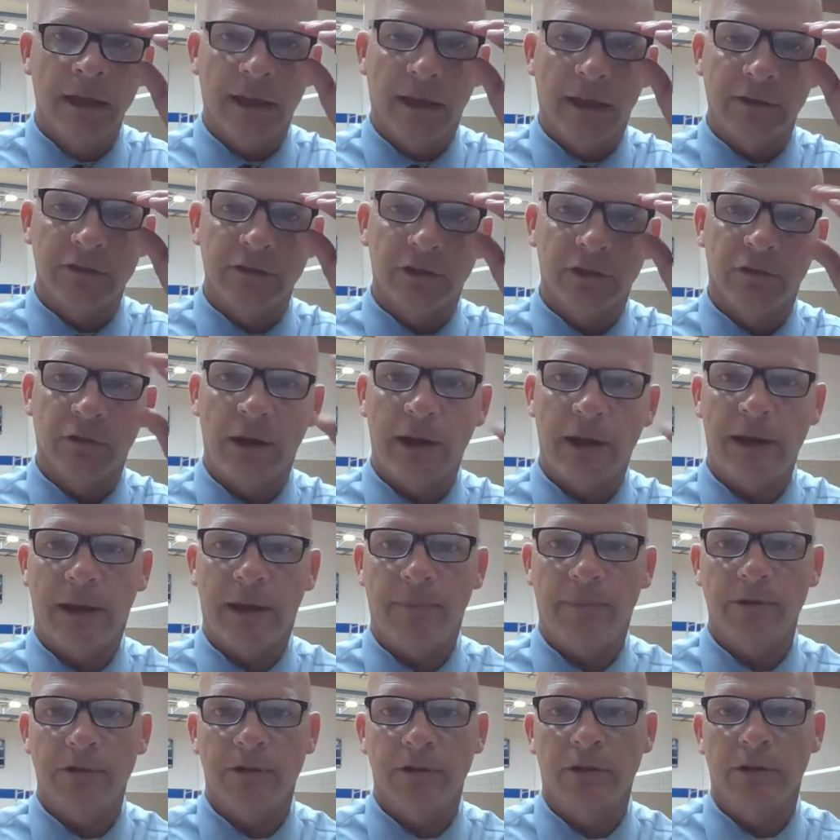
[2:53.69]
That is a great
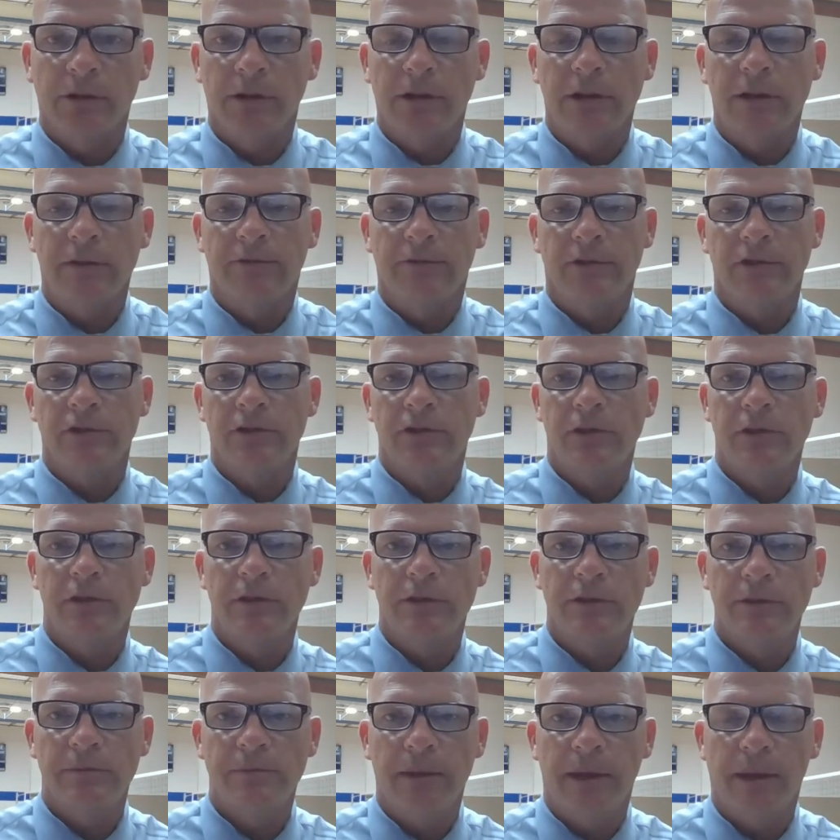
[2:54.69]
opportunity for
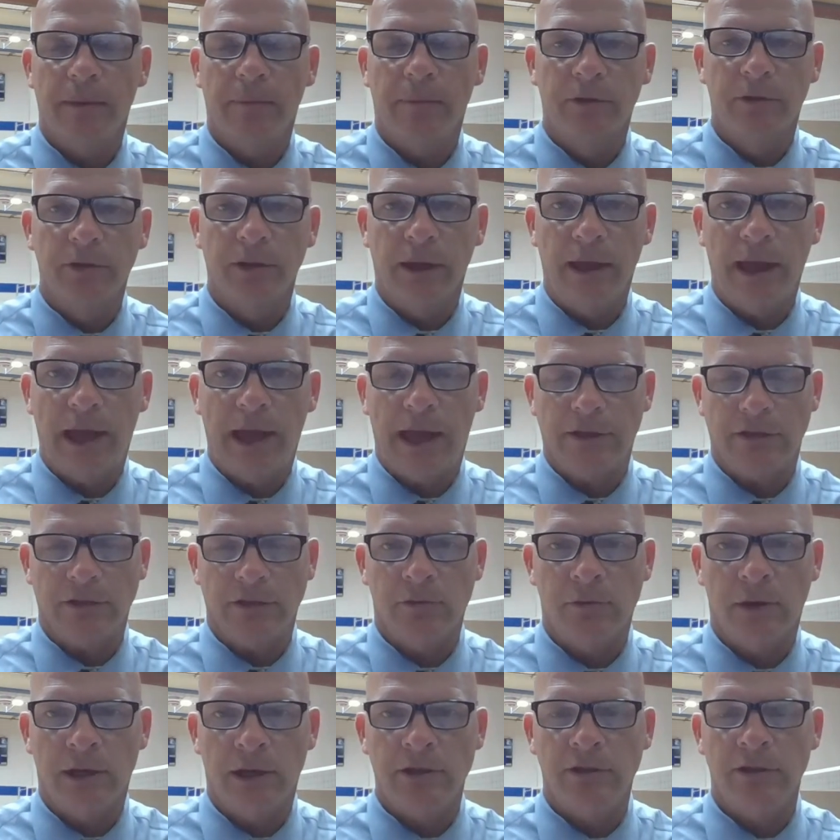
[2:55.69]
students to be able to
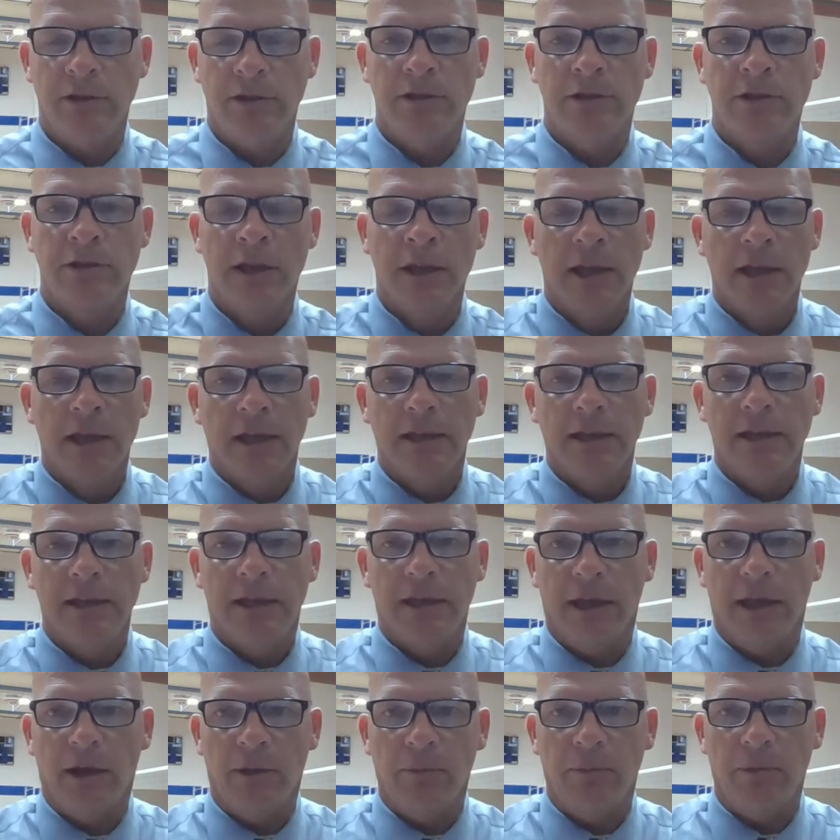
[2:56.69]
ask questions,
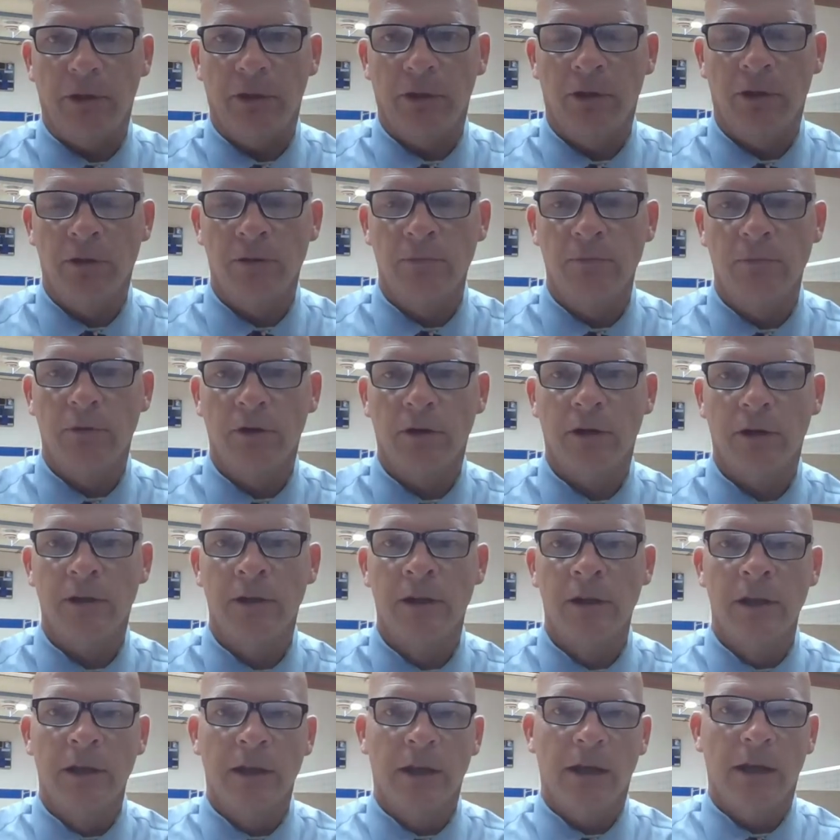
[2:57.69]
get help with
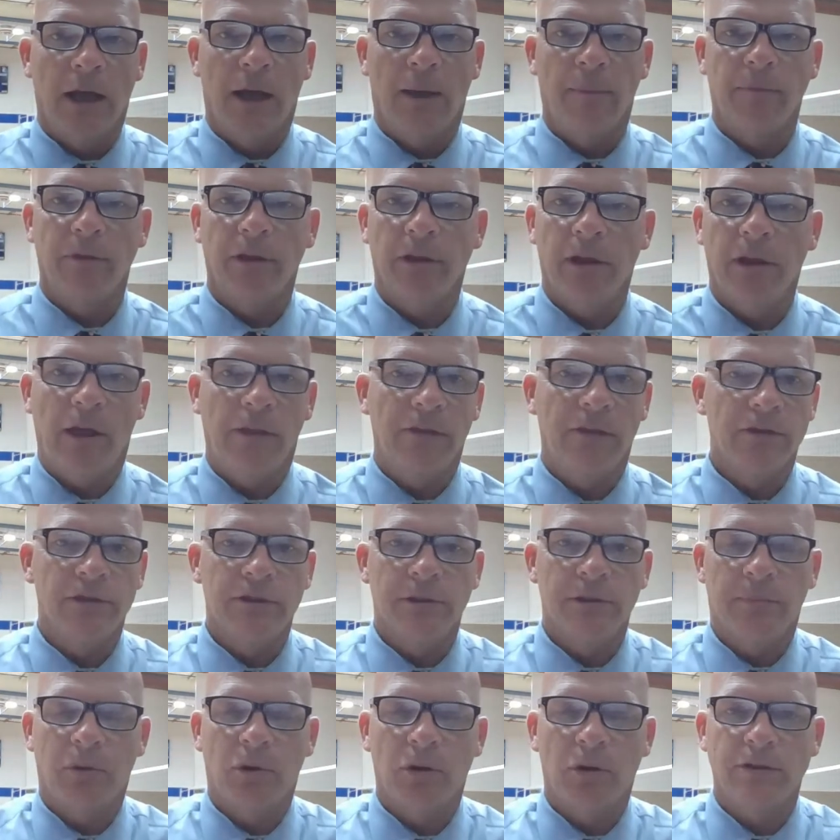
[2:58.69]
homework, other
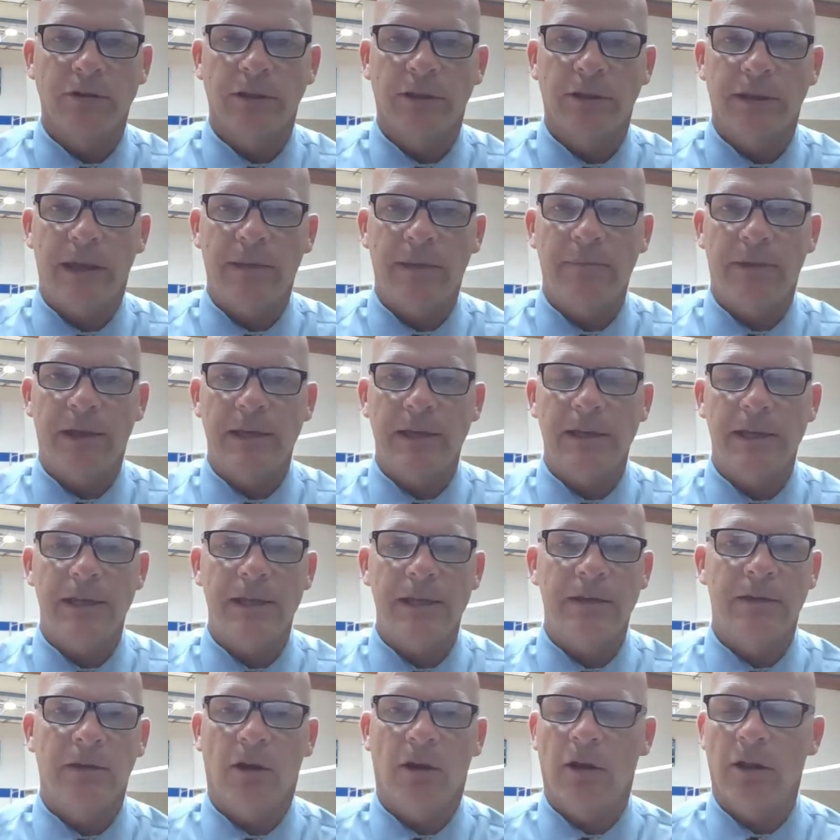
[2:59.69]
support that they may
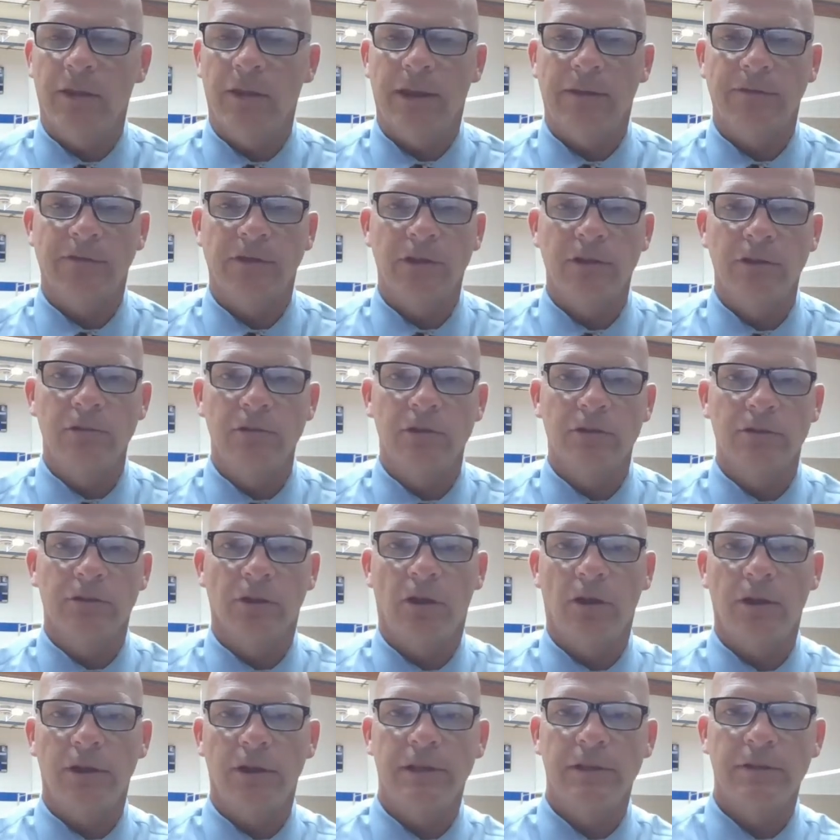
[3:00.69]
need. All they have to do is
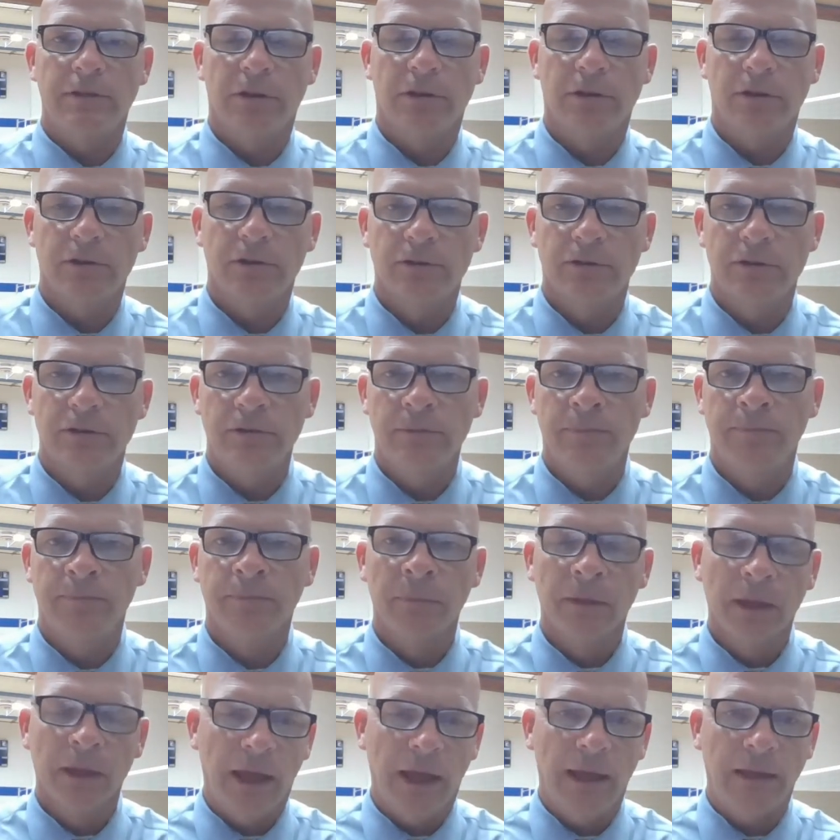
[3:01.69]
log into their Zoom
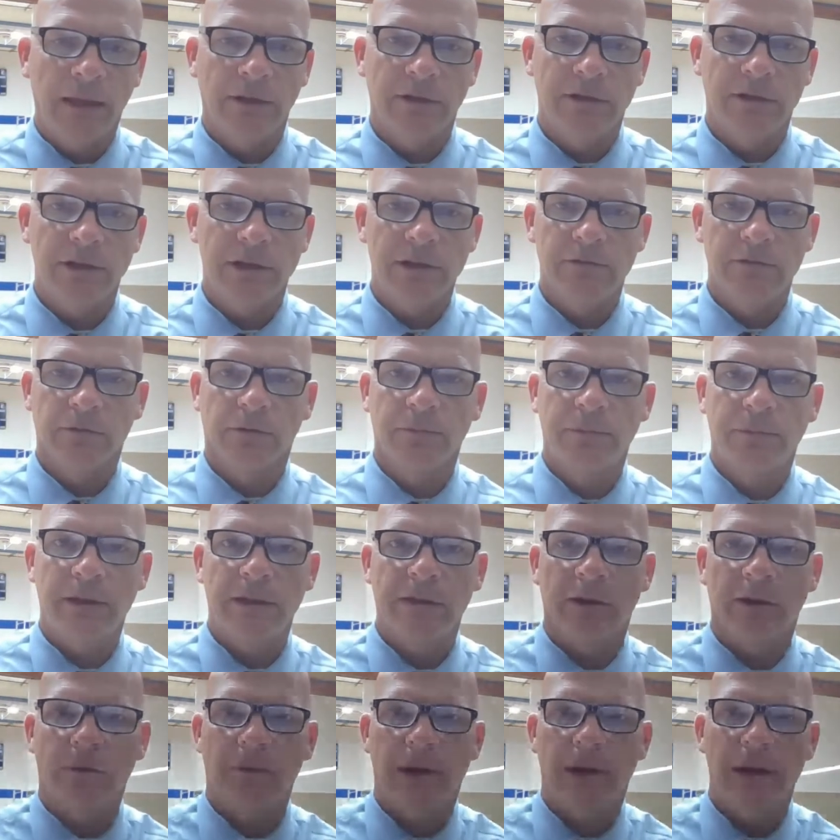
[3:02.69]
and the teacher will
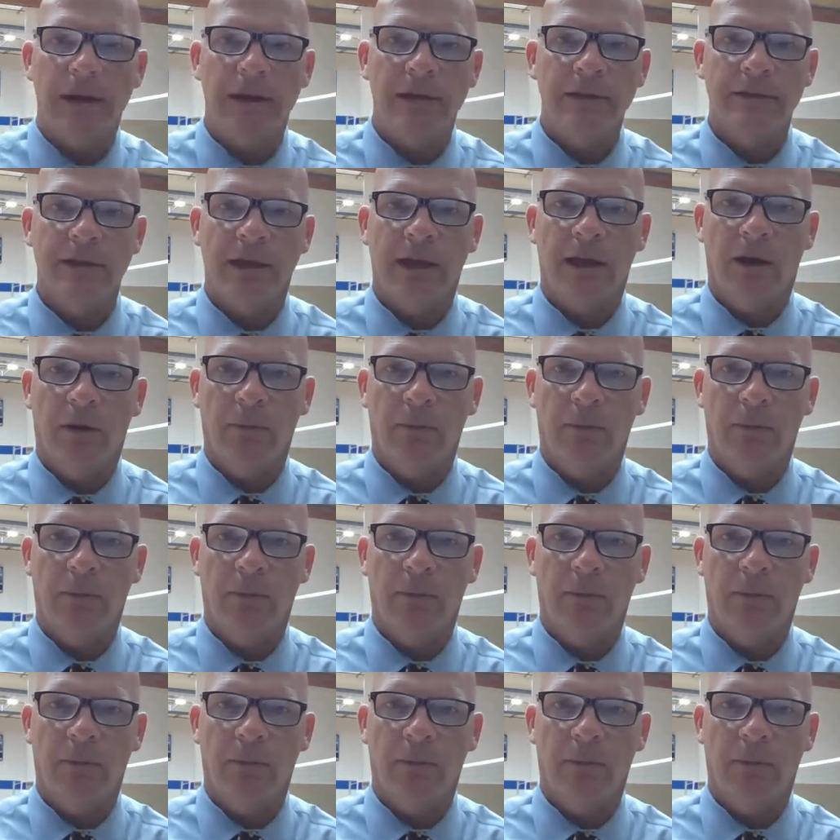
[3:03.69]
be there waiting to